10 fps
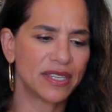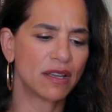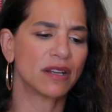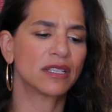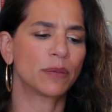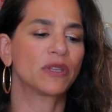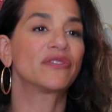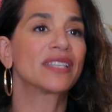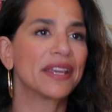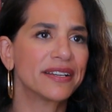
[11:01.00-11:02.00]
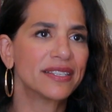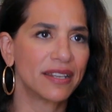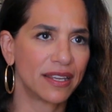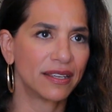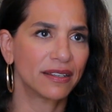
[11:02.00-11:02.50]
this concept of
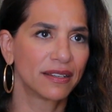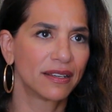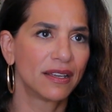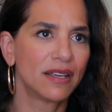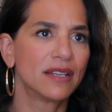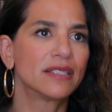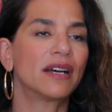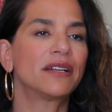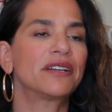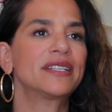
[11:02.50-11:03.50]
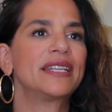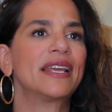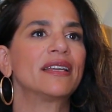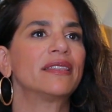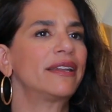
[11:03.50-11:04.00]
scarcity to
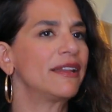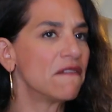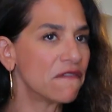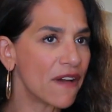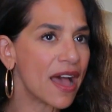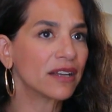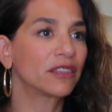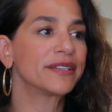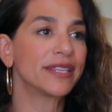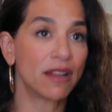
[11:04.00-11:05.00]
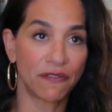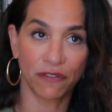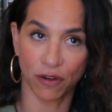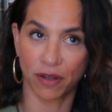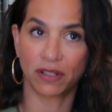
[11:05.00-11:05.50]
understand that, in fact, there's enough
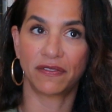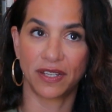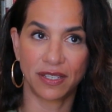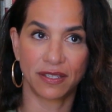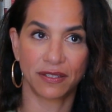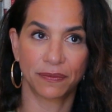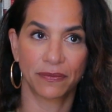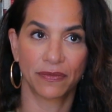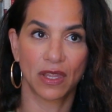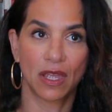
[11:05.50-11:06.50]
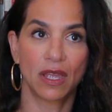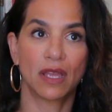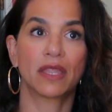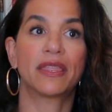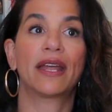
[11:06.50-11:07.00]
for all of us,
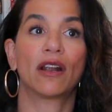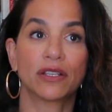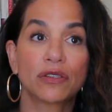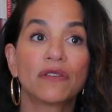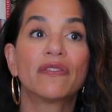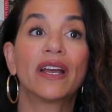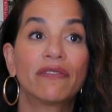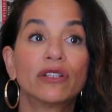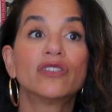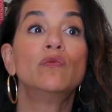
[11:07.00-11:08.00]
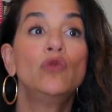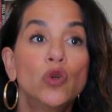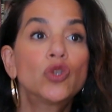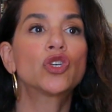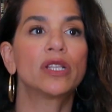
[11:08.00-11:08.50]
that our survival is
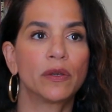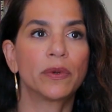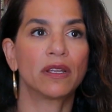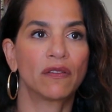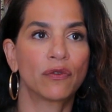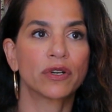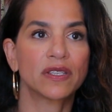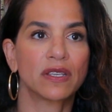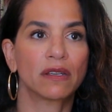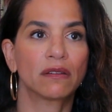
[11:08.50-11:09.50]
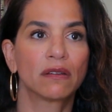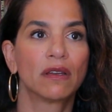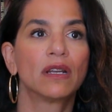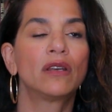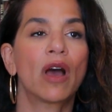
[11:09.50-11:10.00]
mutually reinforcing,
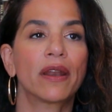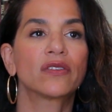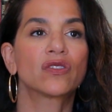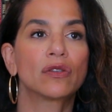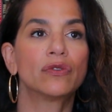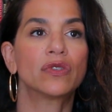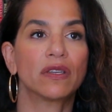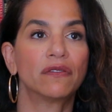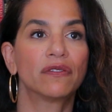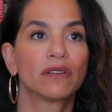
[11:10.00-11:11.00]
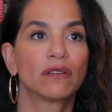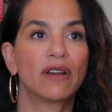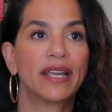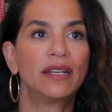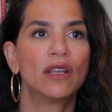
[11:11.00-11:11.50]
not exclusive,
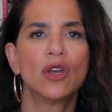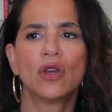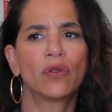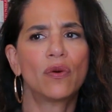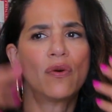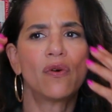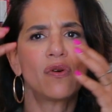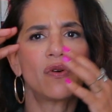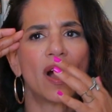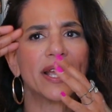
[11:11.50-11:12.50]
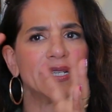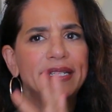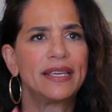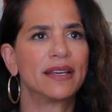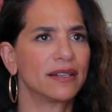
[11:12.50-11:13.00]
right? The whole
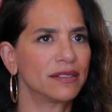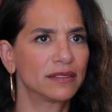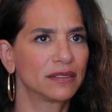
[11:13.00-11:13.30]
idea